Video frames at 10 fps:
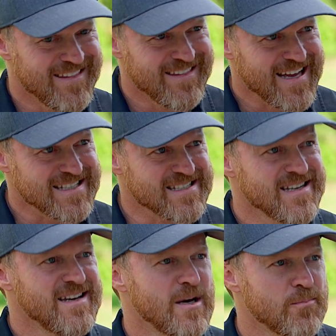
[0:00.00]

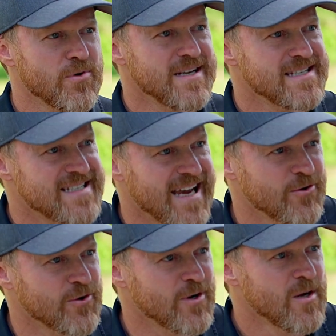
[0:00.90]
That's a pretty
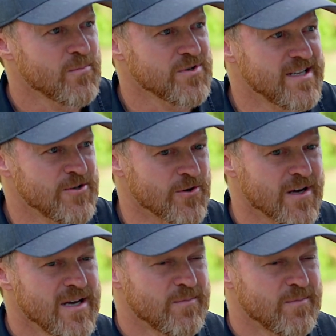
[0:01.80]
standard procedure.